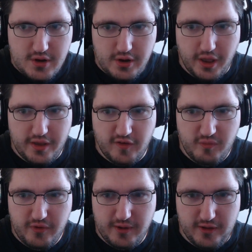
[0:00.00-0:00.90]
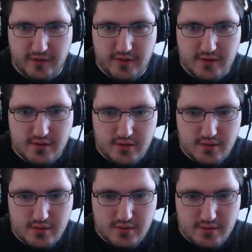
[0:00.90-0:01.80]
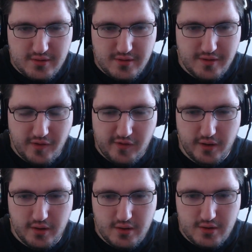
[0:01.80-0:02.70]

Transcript: Okay, she's breathing. That's good.